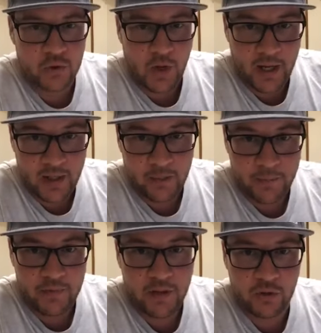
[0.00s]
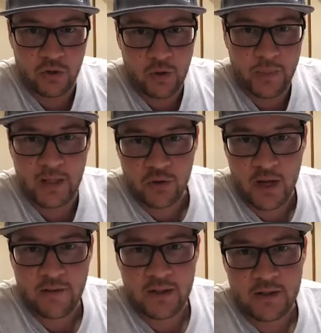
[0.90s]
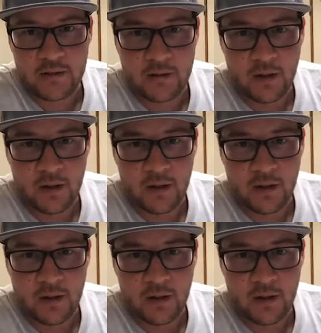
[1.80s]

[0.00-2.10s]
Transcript: to help the Euro B drivers.